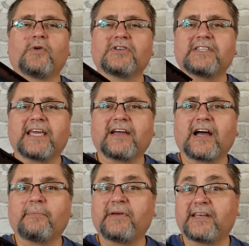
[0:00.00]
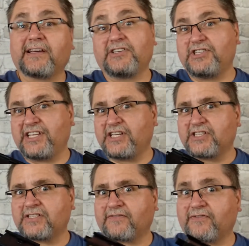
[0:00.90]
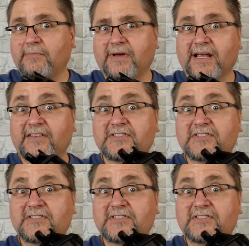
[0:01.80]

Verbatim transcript: course, they copied a genius from